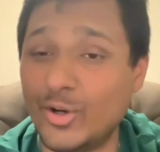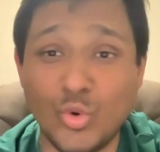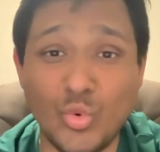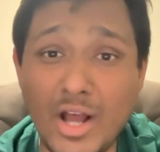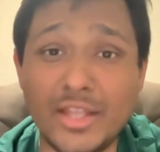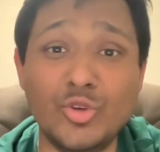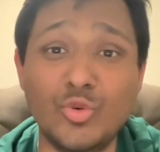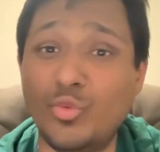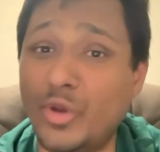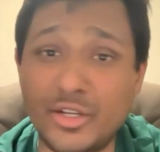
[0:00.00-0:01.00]
Who are you?
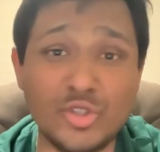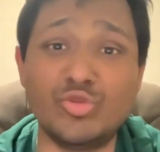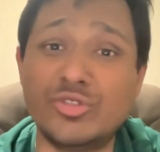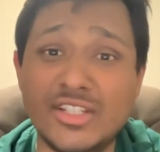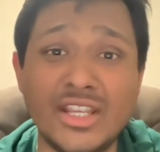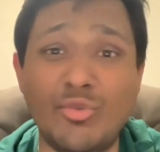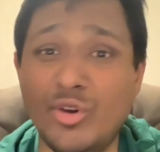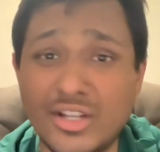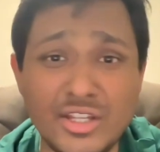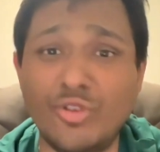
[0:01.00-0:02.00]
Where do you stay?
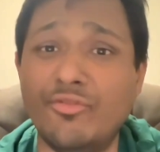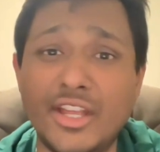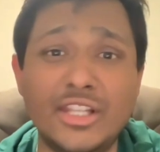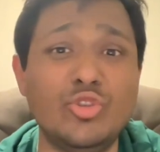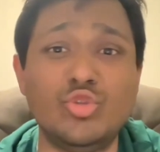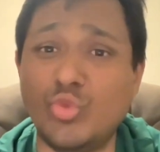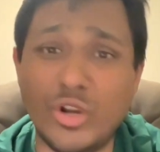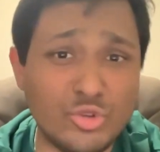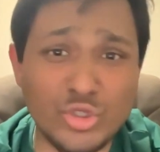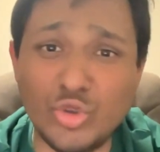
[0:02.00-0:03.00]
What are your values?
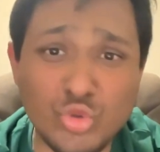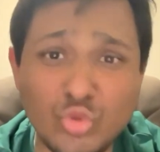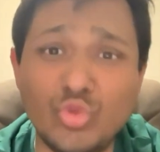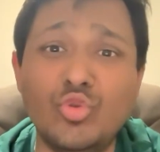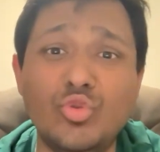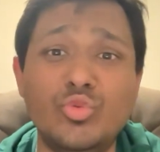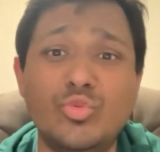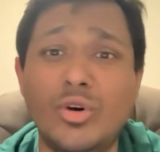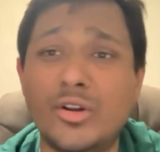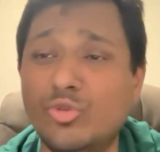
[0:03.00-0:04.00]
What do you do?
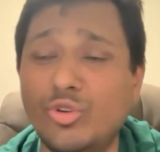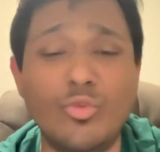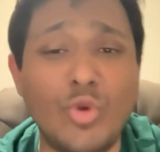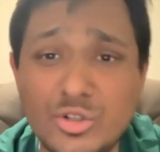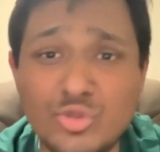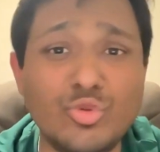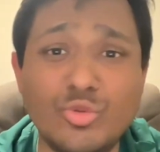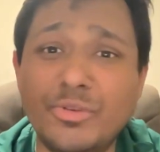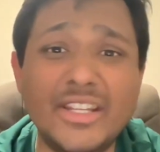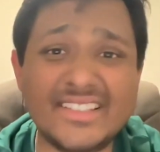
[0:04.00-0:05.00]
What do you want to
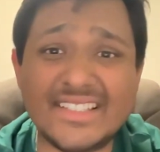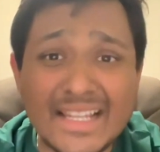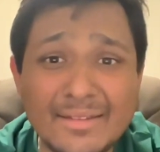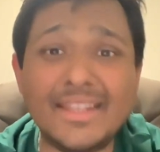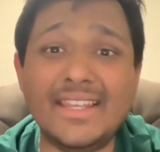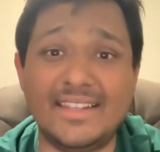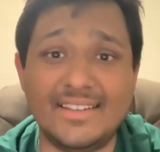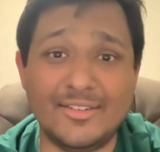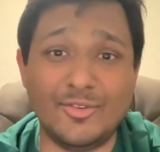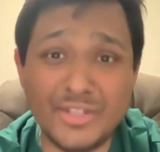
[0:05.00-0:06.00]
do? Please tell
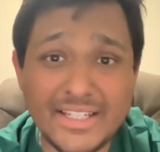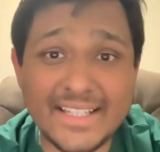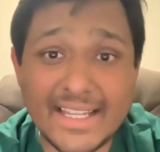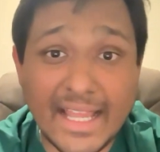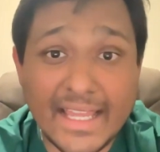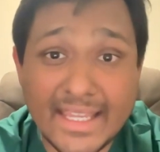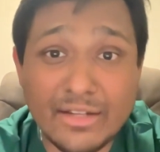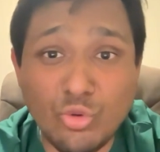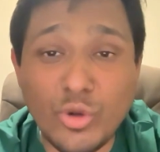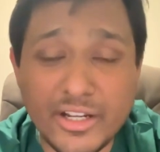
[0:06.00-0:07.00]
me. Only then I
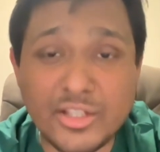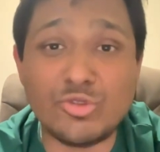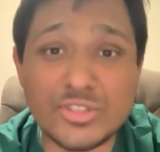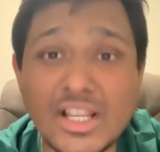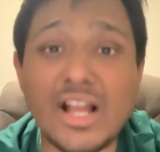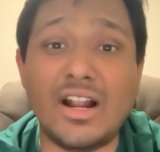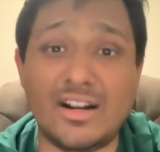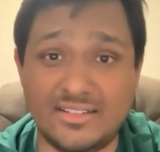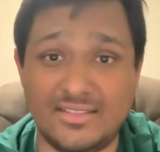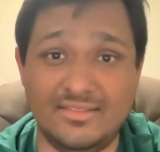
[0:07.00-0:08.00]
can look at your
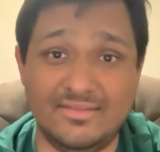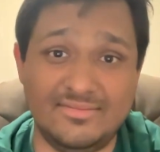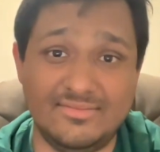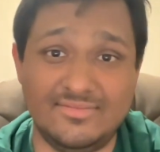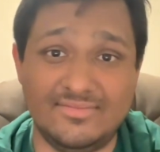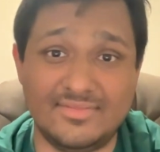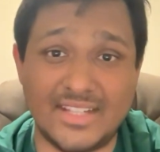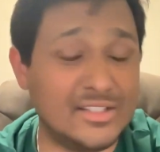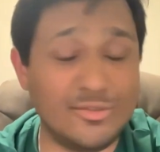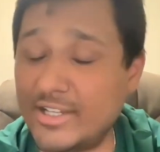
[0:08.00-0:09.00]
chart.
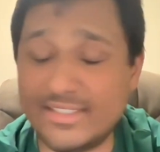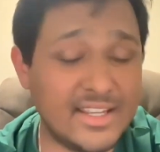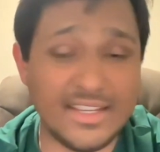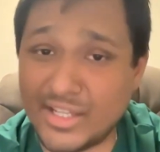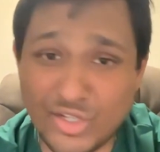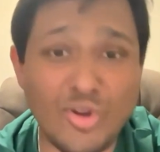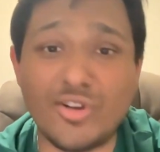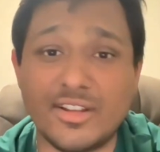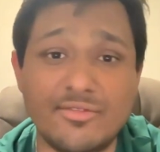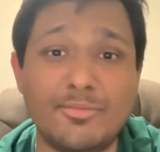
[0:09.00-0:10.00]
Otherwise, I
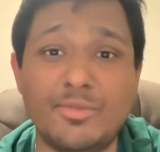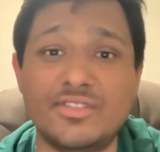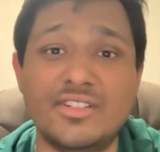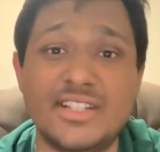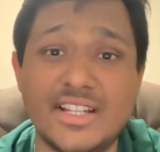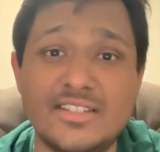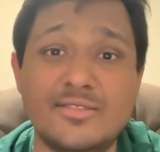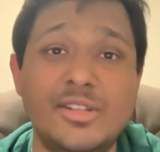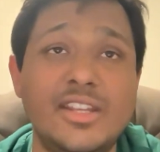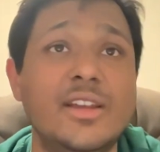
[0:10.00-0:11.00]
cannot. If a person
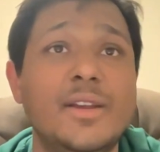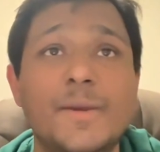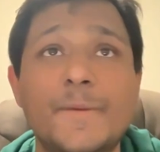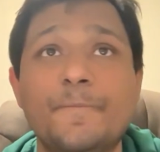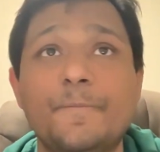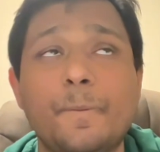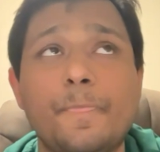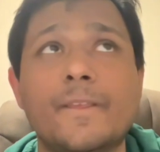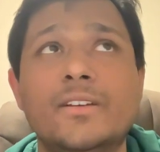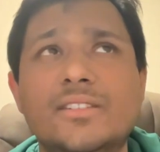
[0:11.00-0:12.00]
tells me,
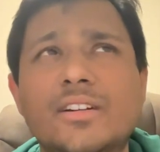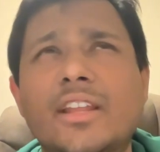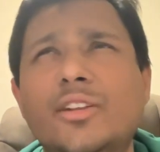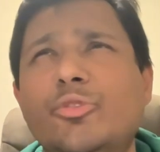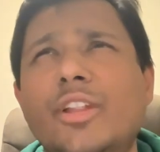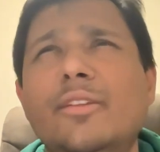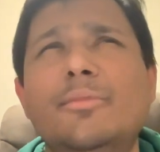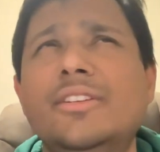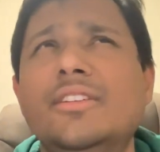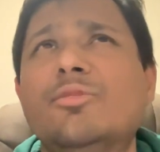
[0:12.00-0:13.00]
sir, can you tell
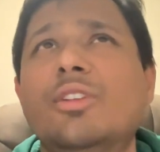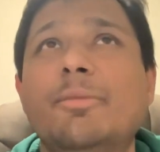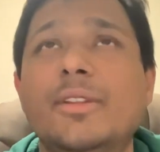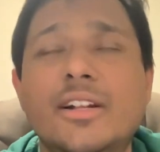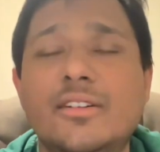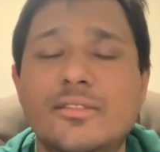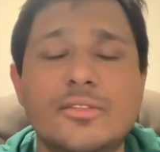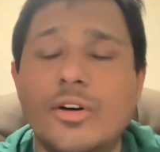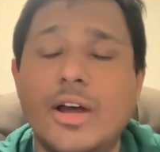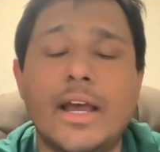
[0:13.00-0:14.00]
me this will happen? That
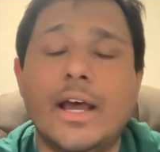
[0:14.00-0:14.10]
no,